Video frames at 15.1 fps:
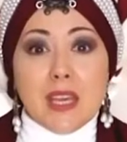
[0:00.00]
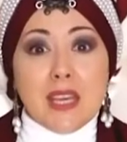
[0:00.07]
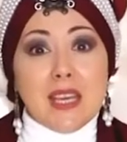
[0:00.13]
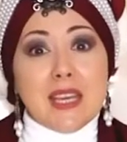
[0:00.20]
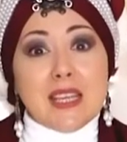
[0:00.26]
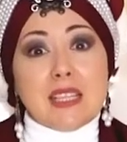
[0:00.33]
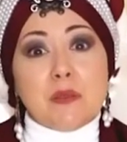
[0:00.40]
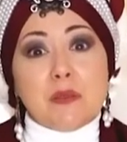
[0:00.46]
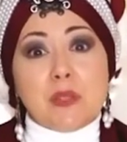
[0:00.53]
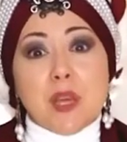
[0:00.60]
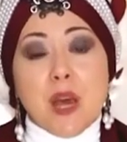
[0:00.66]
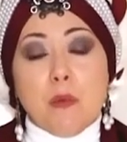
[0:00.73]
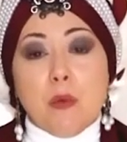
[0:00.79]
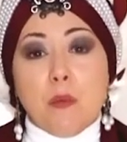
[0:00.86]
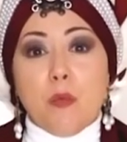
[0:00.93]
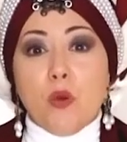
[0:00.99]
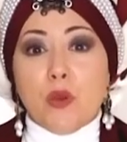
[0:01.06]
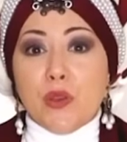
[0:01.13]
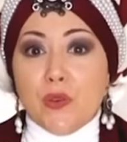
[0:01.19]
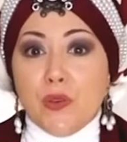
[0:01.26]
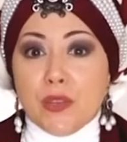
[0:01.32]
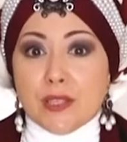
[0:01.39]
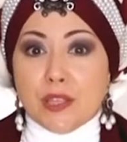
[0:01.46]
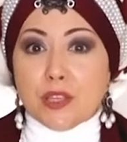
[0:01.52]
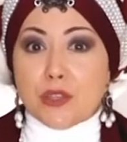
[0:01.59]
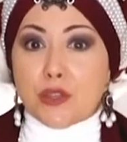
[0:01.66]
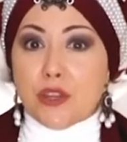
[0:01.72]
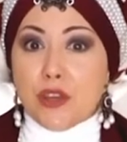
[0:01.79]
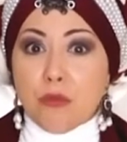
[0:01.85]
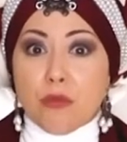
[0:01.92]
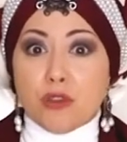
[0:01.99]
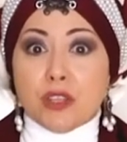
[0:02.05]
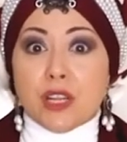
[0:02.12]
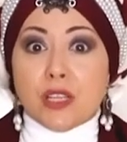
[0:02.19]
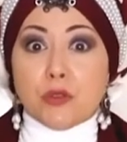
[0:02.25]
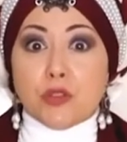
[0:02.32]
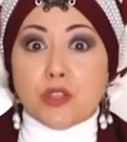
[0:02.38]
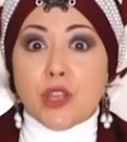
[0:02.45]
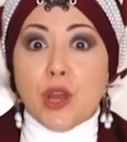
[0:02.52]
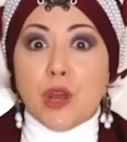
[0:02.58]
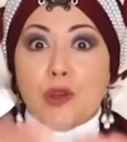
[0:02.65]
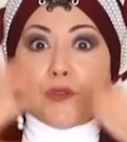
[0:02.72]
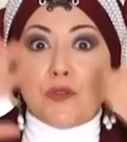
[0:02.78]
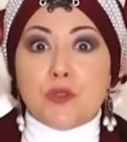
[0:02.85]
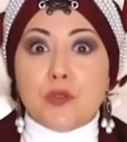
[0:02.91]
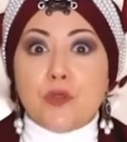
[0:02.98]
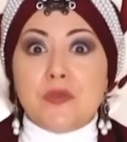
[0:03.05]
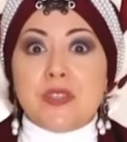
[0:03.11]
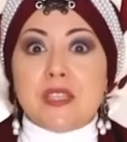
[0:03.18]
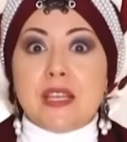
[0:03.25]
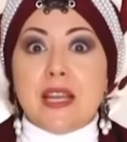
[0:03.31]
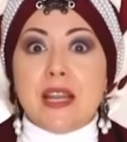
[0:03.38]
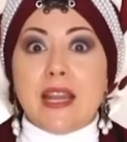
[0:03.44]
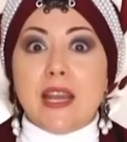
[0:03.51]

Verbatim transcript: but not for good and kind purposes.